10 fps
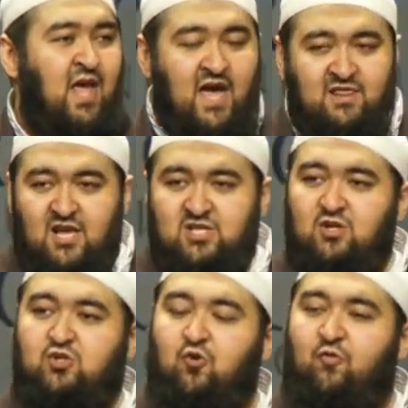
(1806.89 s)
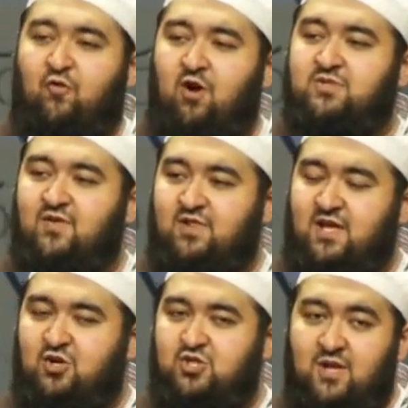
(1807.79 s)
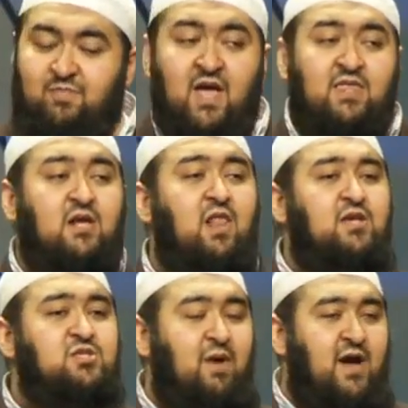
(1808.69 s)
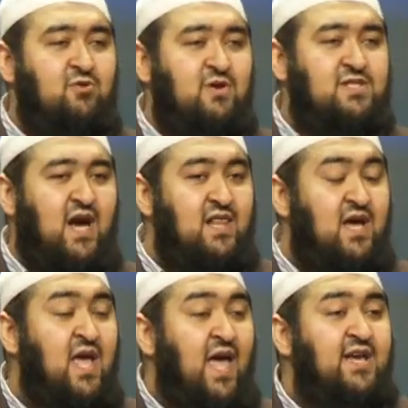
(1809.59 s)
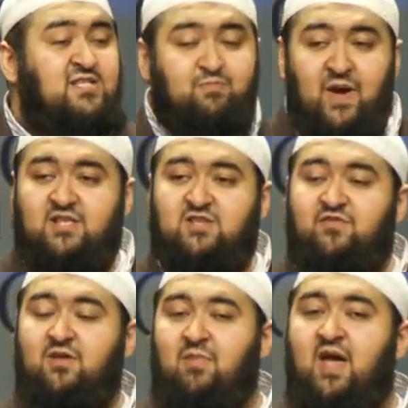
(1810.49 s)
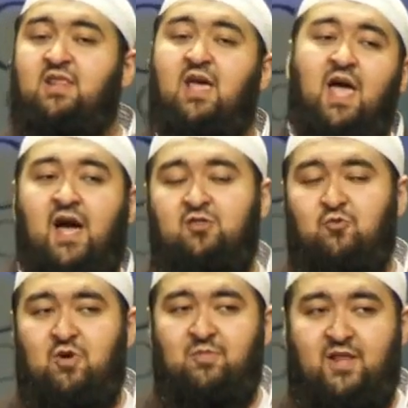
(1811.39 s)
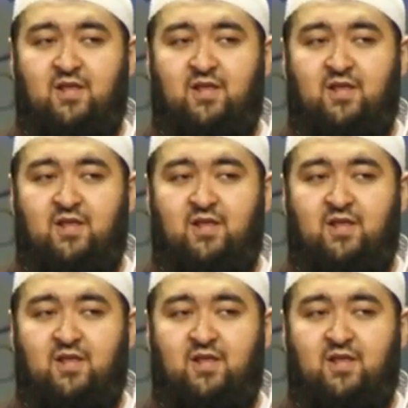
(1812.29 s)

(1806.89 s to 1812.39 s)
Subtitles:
And these are the two forms of leadership that Allah subhanahu wa ta'ala expects of the man and the woman.